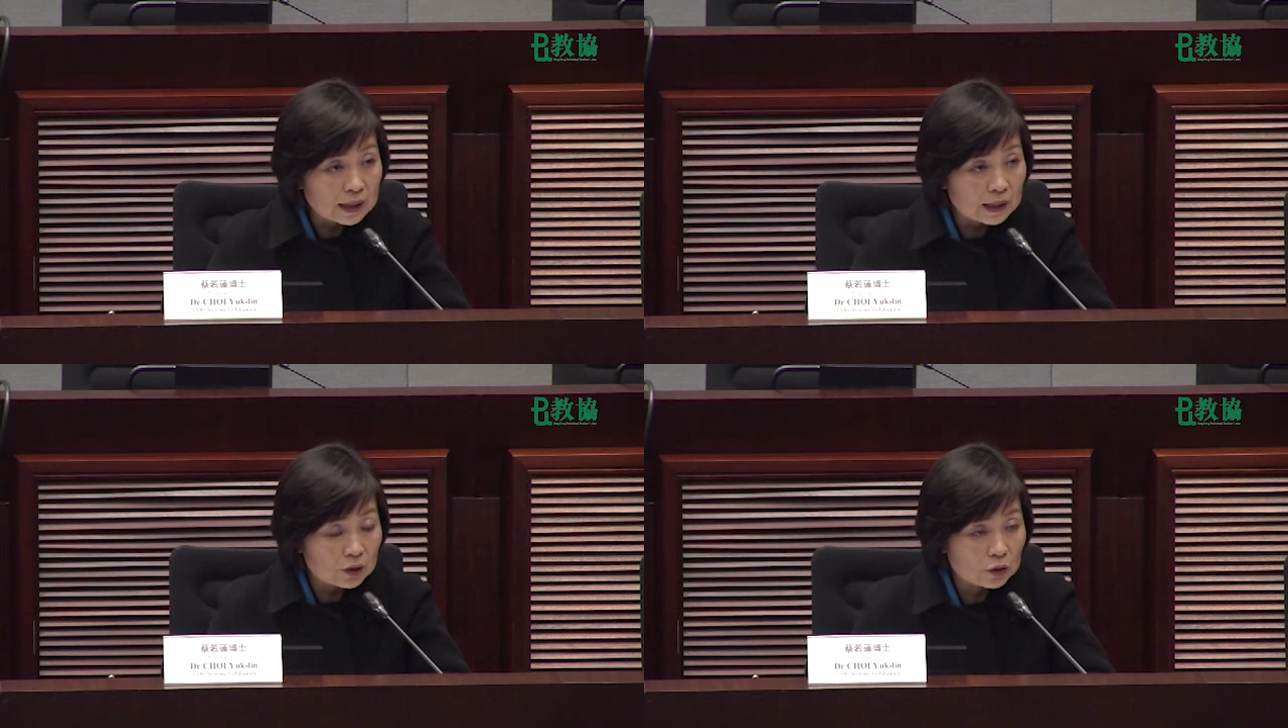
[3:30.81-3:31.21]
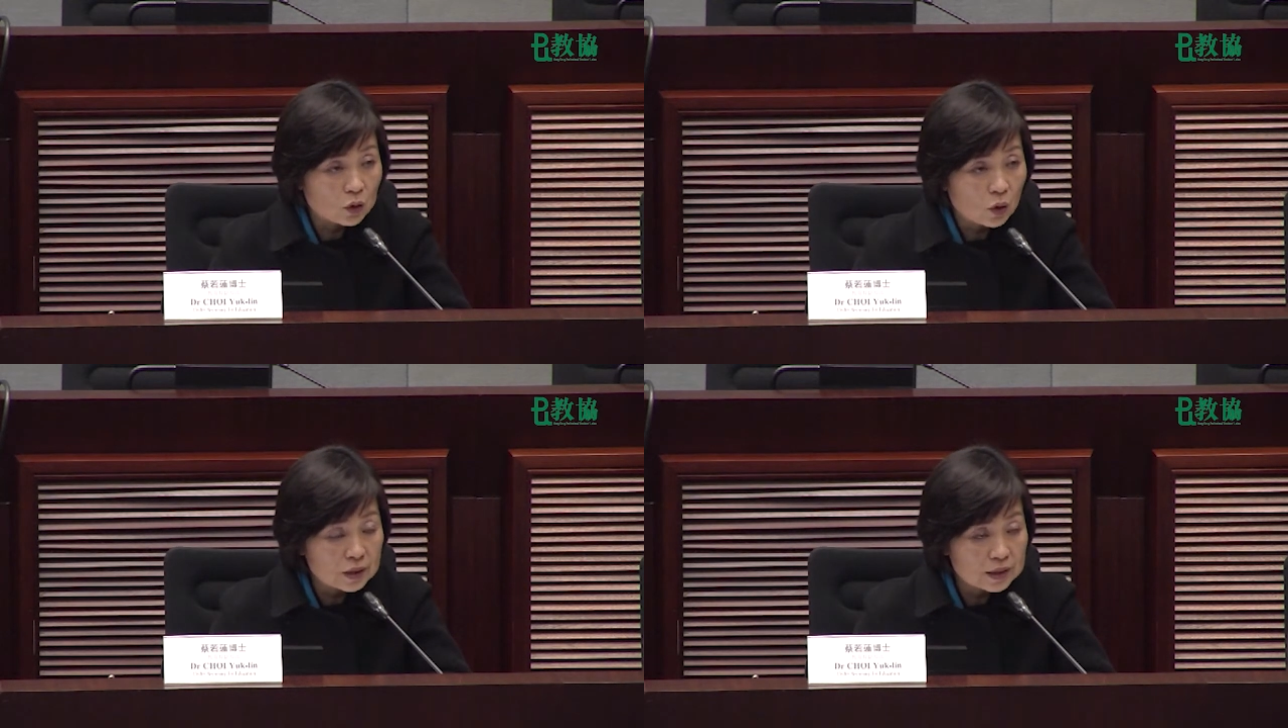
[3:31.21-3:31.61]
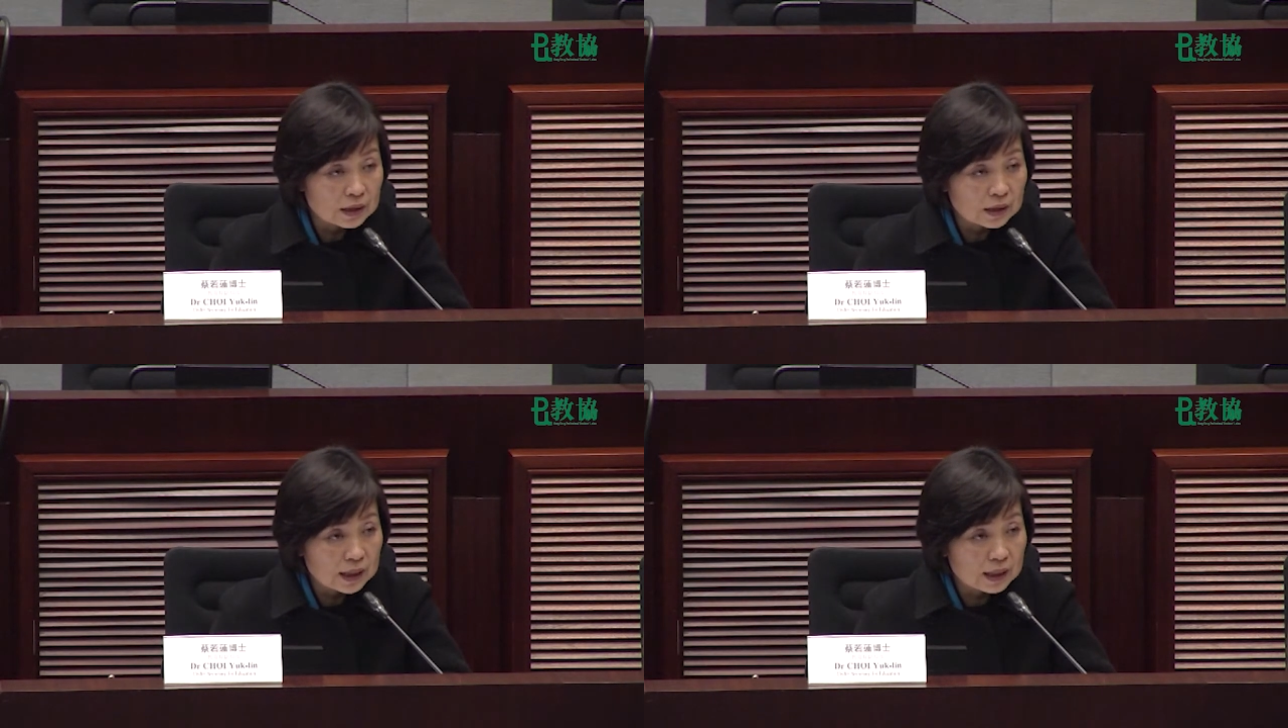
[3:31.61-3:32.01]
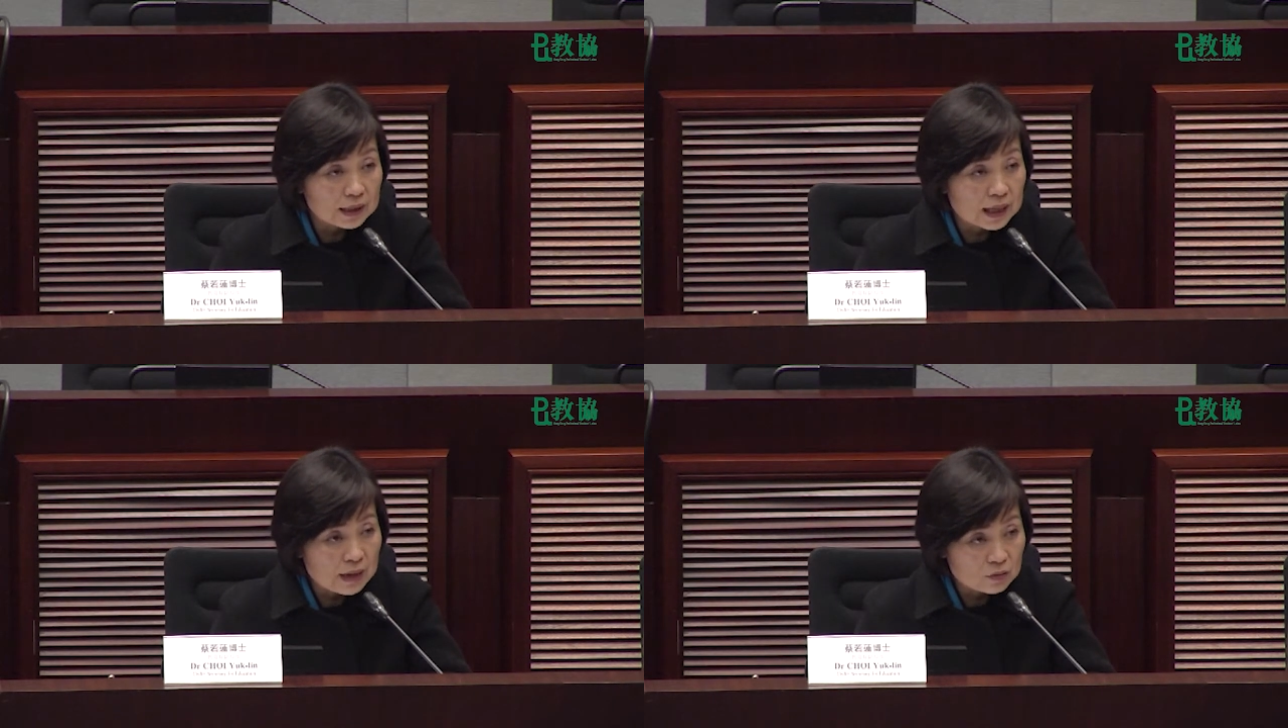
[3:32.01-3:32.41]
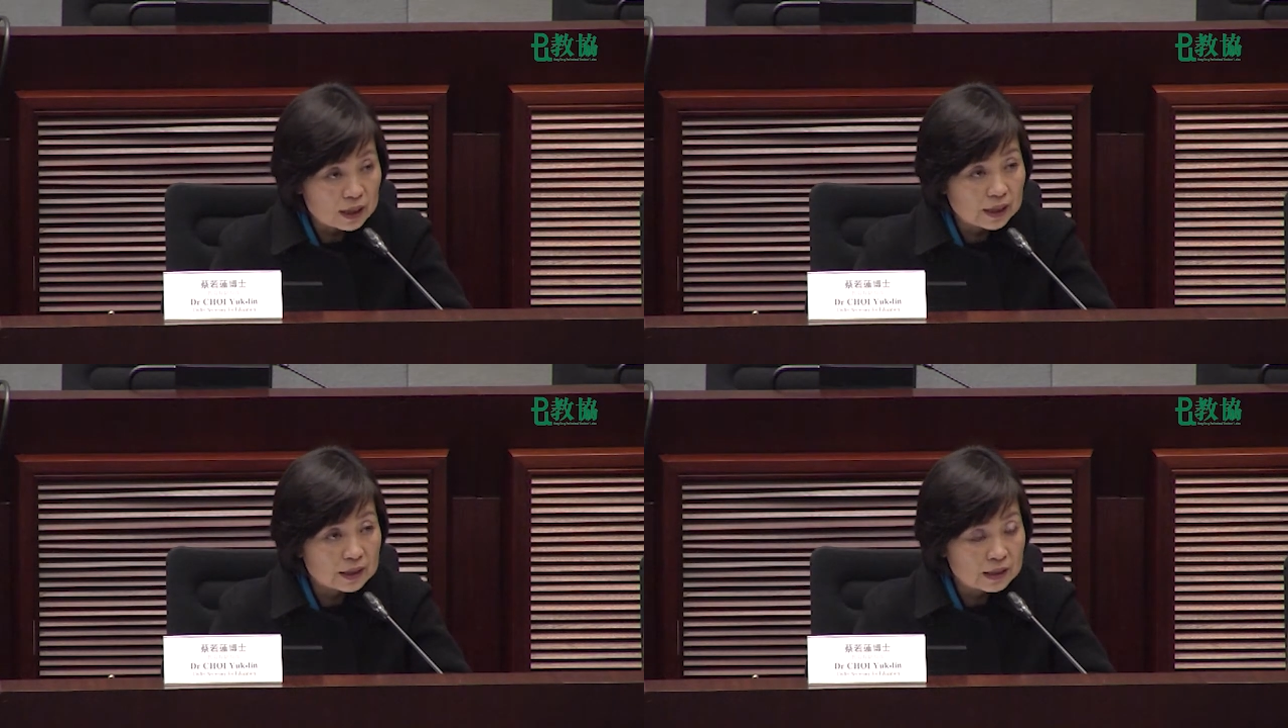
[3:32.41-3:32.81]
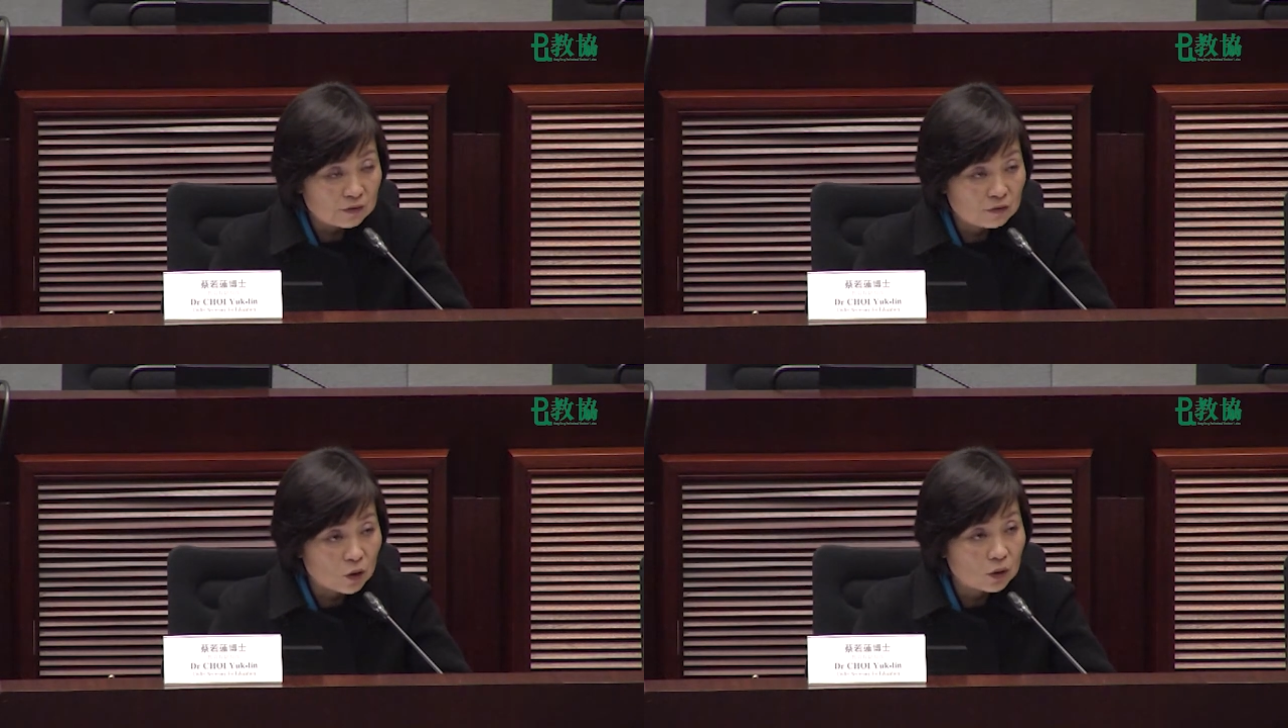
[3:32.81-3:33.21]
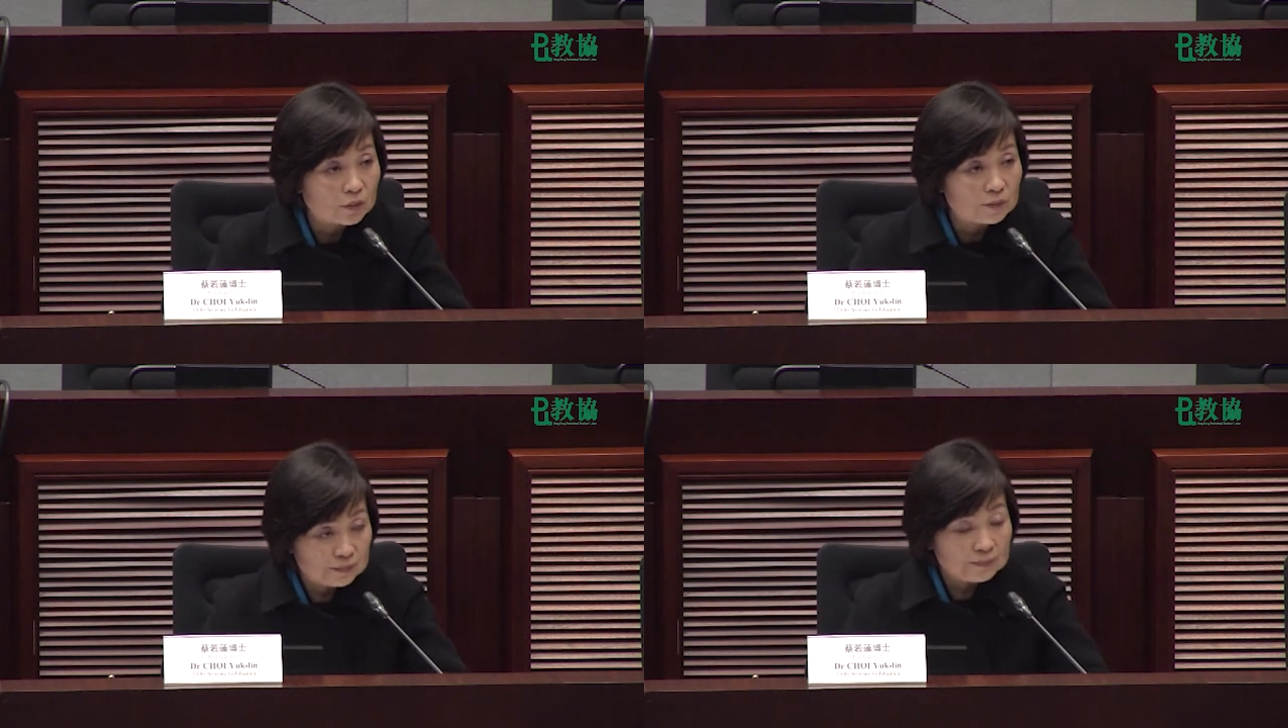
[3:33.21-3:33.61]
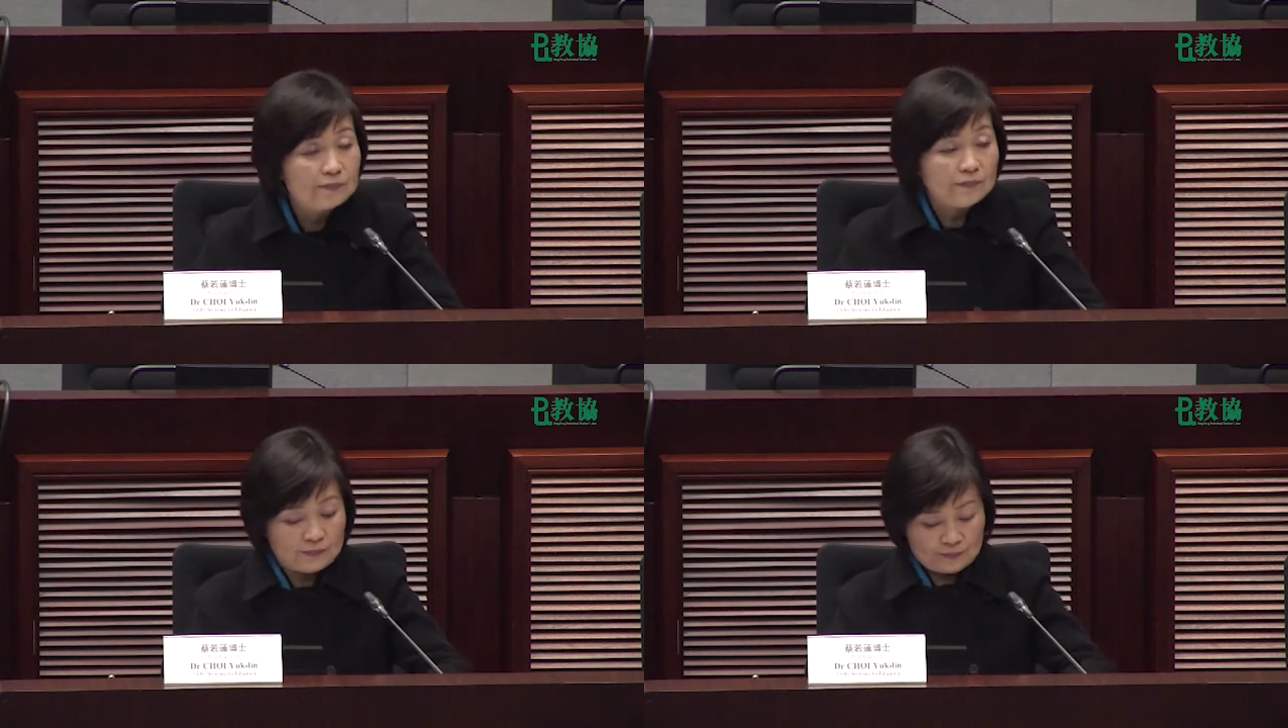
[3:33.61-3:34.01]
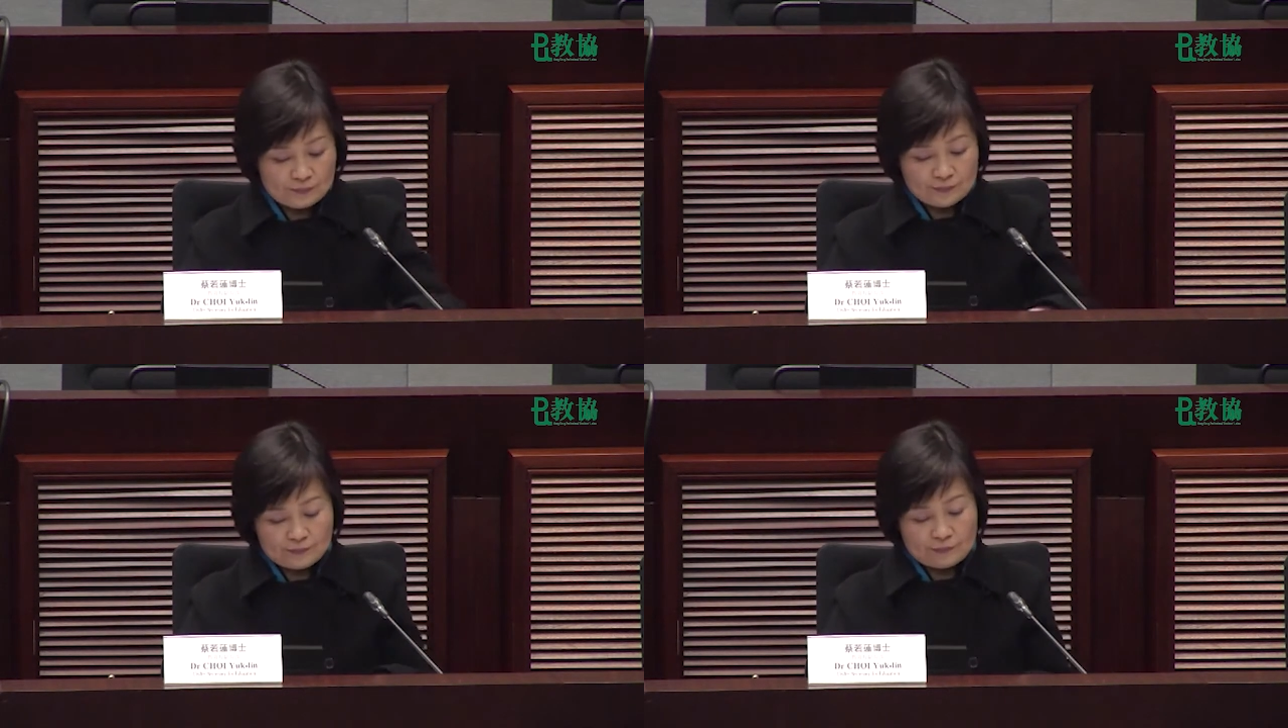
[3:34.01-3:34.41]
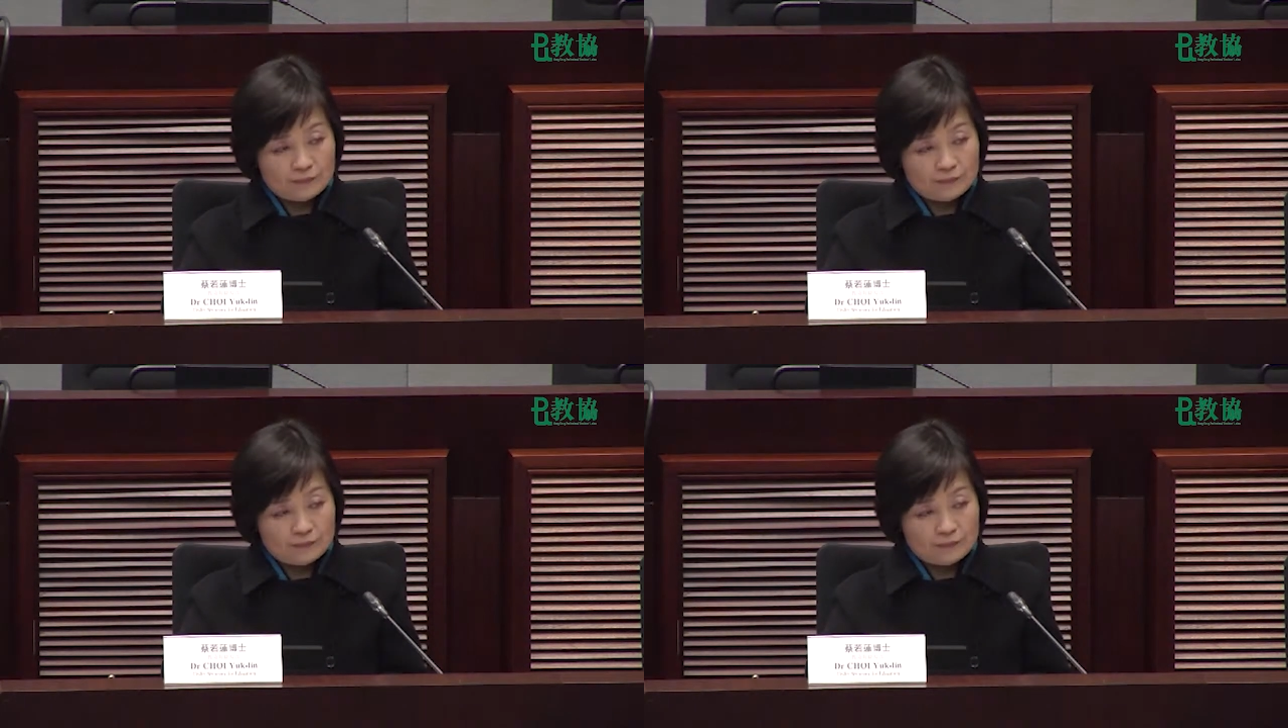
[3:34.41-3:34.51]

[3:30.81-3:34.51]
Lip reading: emergency maintenance and renovation to improve